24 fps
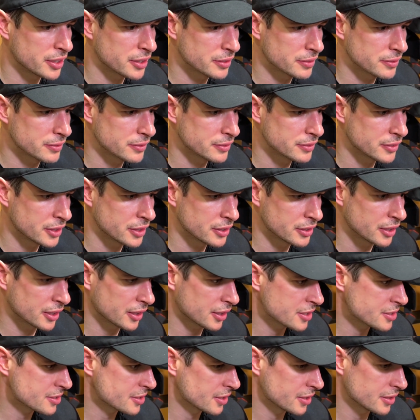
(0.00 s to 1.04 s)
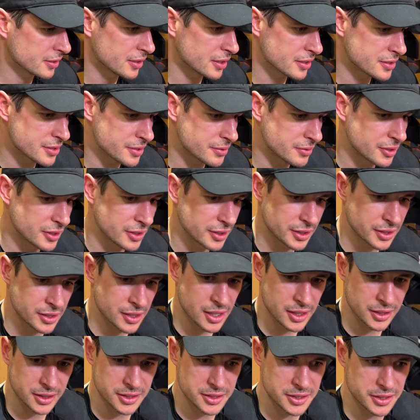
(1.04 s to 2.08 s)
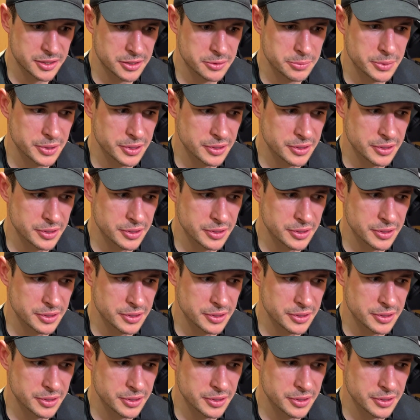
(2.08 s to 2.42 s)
And like I said, that's a really good hockey team.